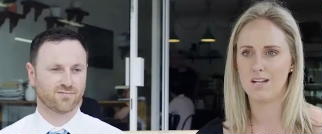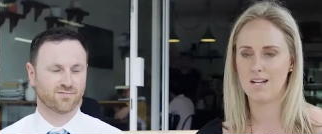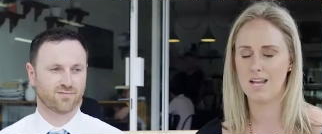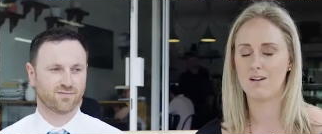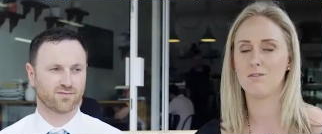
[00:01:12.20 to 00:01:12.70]

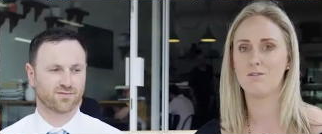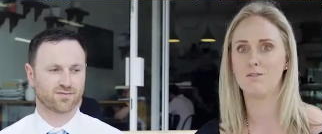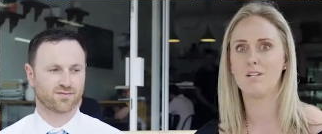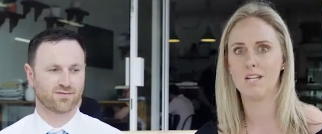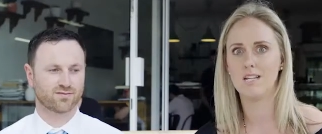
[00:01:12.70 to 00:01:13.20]
Speaker 1: and how
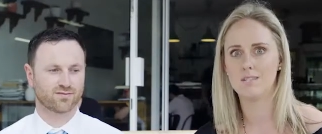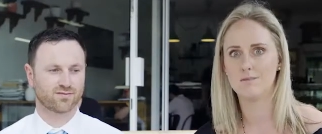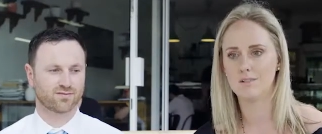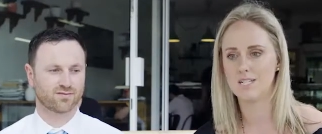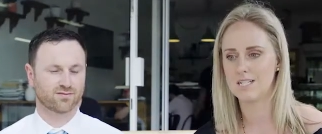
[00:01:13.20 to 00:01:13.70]
good he is
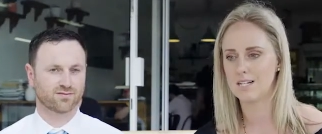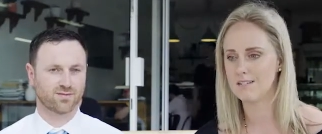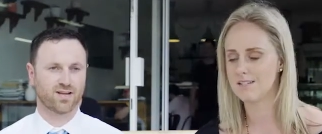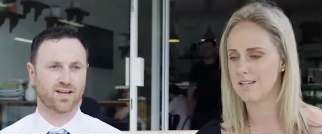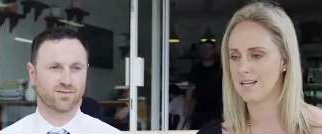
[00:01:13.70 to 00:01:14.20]
at what he
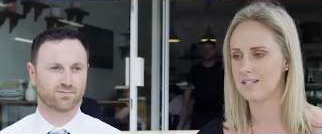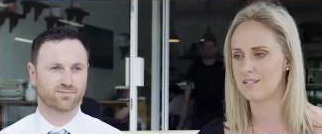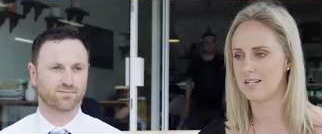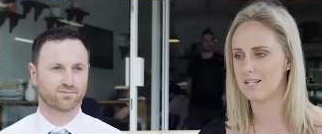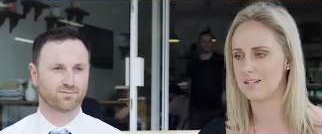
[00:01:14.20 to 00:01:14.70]
does. Yeah. And
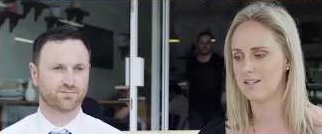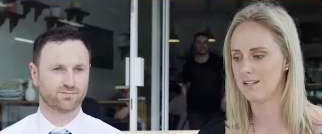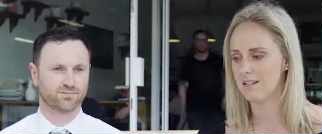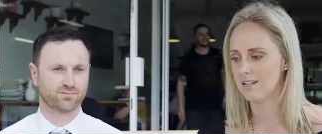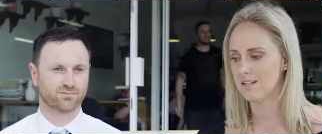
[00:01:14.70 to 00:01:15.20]
and
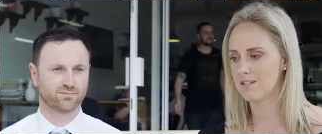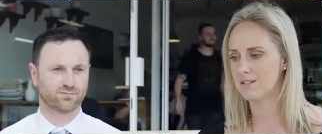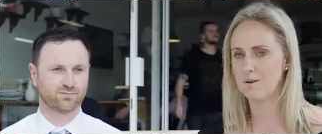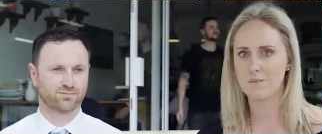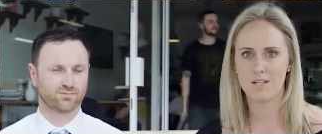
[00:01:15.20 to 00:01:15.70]
the
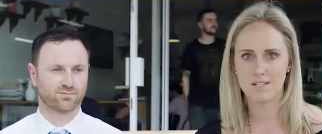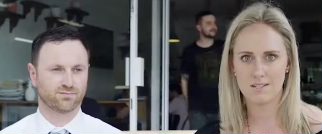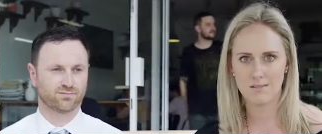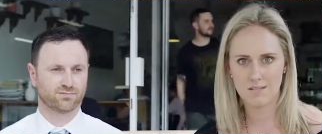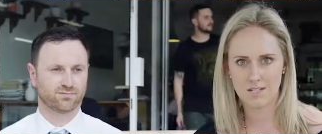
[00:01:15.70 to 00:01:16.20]
time that
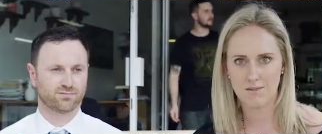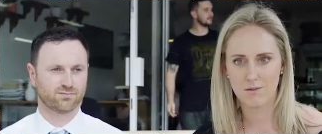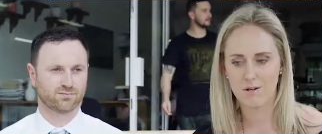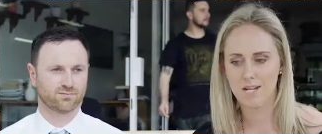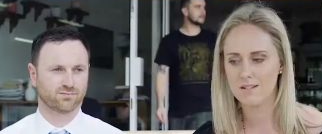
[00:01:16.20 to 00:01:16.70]
he's given to
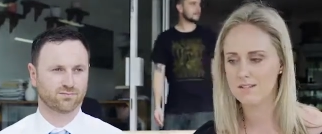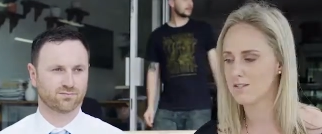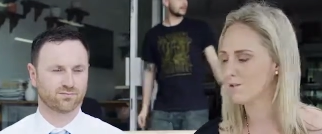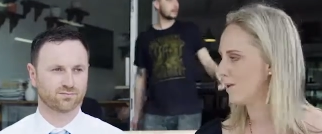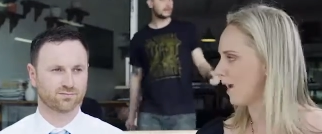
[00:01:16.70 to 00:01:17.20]
everyone
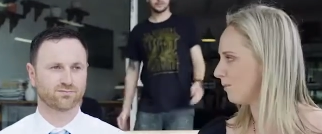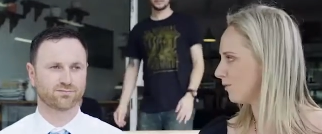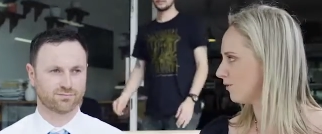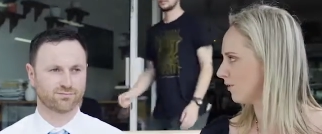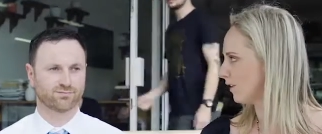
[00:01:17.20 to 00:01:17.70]
else to be
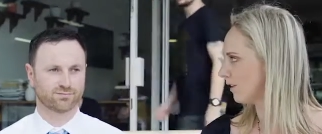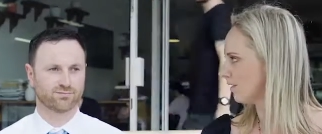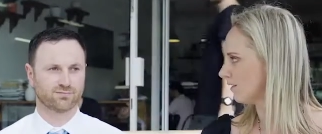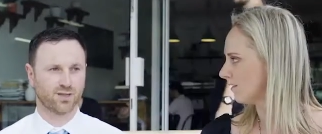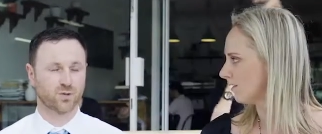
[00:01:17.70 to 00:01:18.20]
able to.
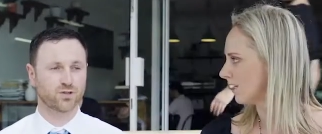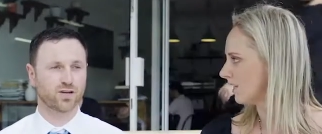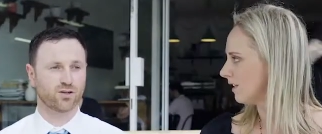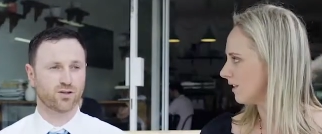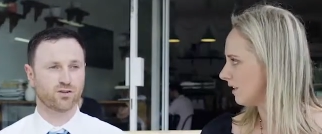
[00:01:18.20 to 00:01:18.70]
Speaker 2: It was
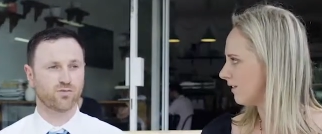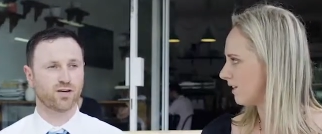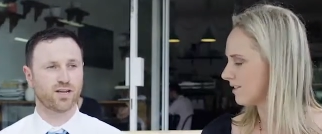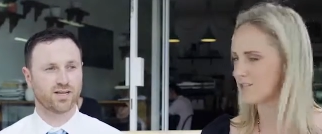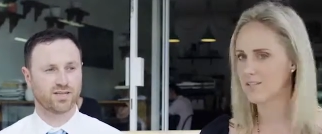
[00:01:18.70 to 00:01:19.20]
really good.
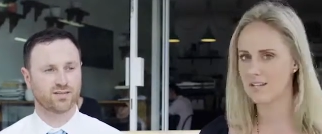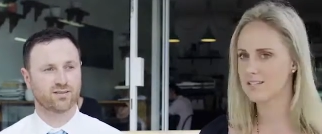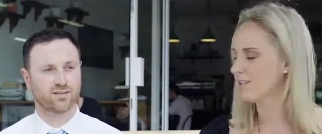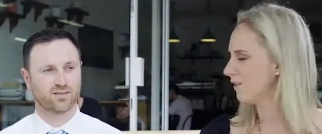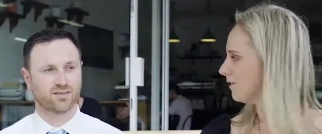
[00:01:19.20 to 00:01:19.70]
Give really, us a
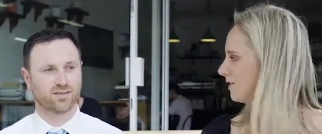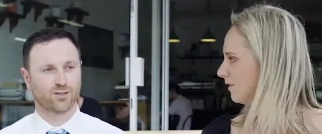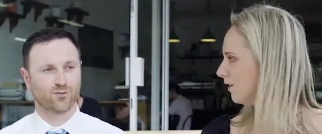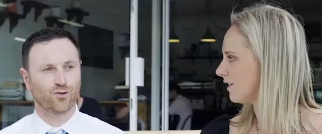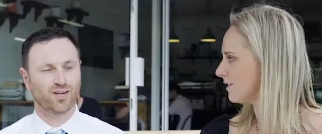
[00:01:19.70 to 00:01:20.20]
chance
Speaker 1: to learn.
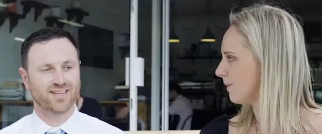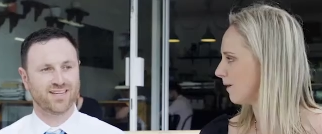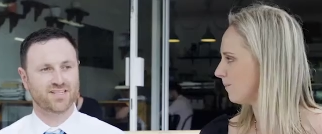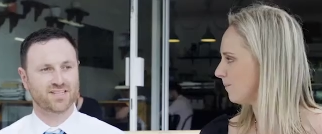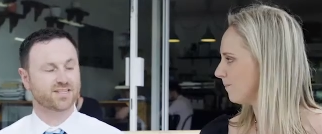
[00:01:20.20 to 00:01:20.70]
Learn really
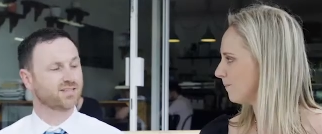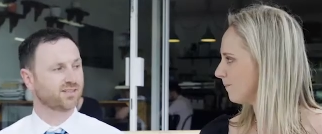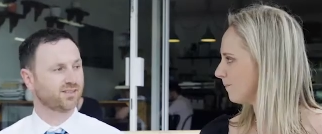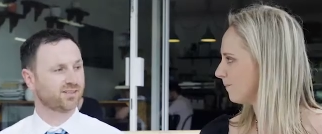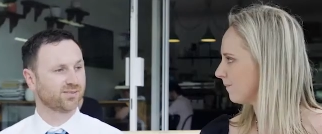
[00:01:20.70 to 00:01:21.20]
well. easy
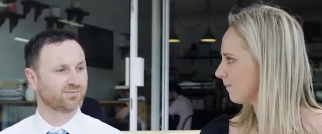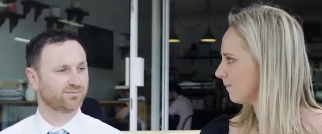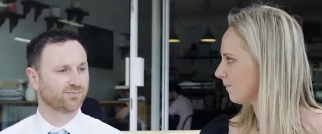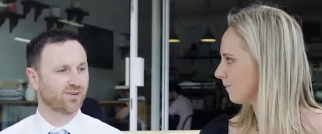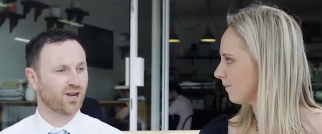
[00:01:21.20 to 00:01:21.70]
Speaker 2: to
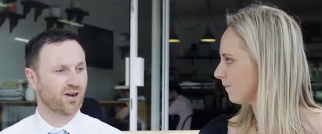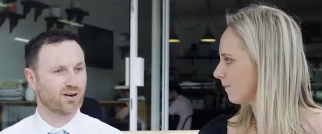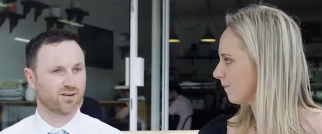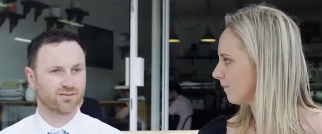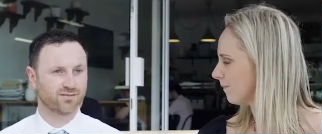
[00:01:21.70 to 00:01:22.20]

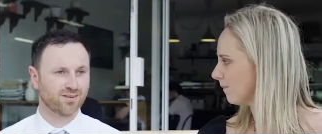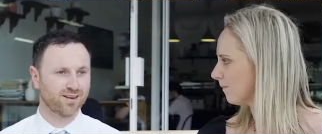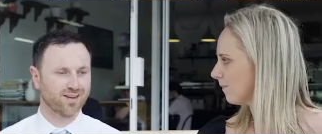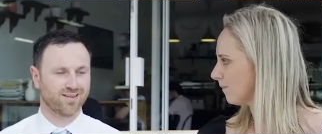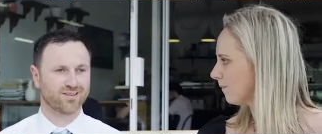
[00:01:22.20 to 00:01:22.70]
learn and
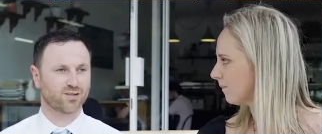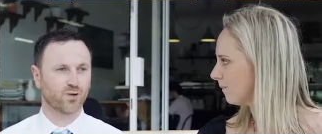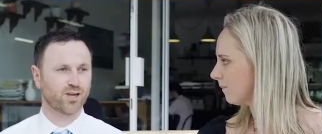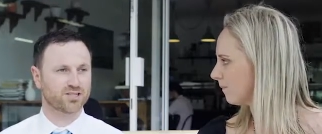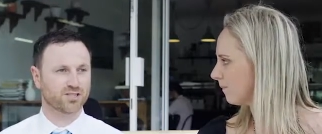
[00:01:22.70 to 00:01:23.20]

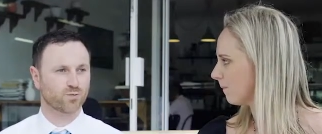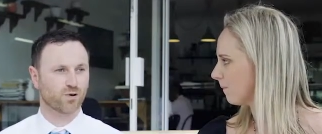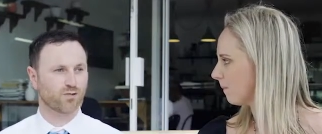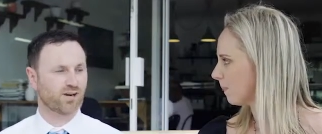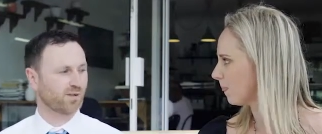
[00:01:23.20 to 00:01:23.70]
questions
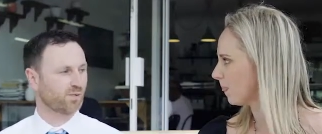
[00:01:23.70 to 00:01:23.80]
weren't really a